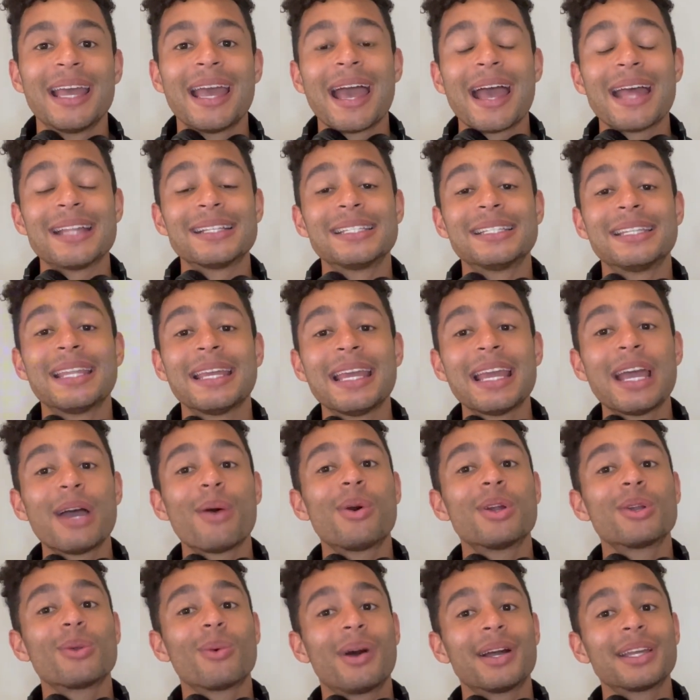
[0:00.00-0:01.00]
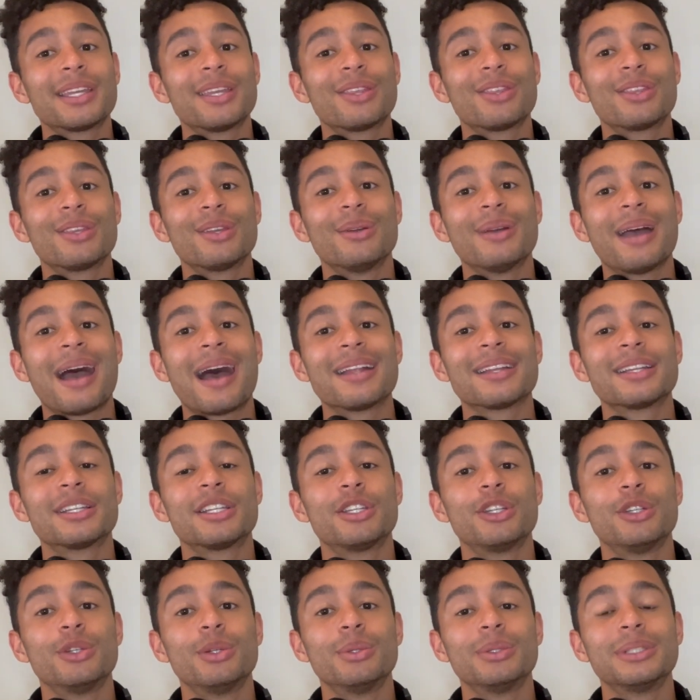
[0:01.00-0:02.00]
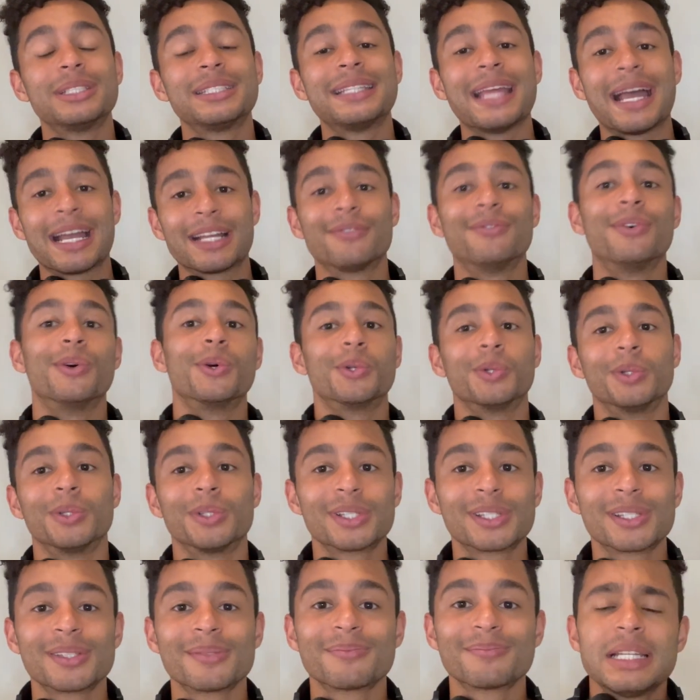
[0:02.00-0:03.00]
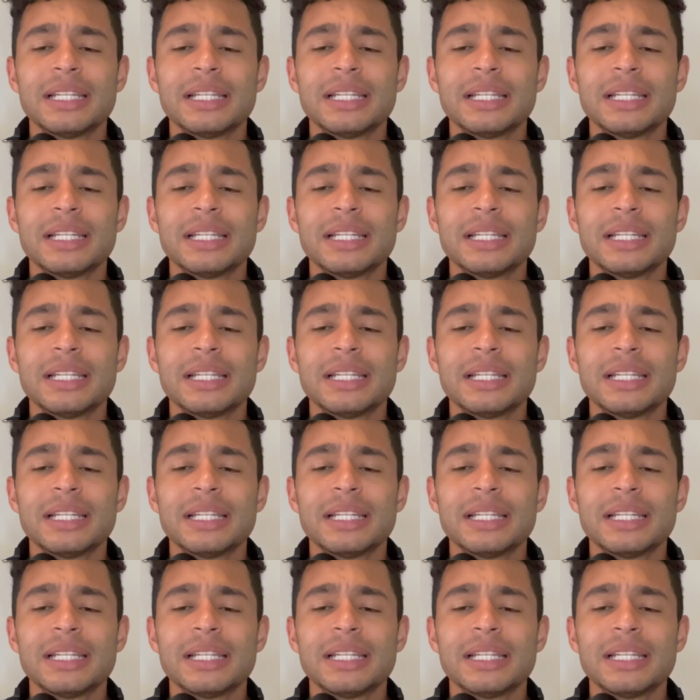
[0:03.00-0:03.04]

and today I want to walk you through how to do stacked vocals.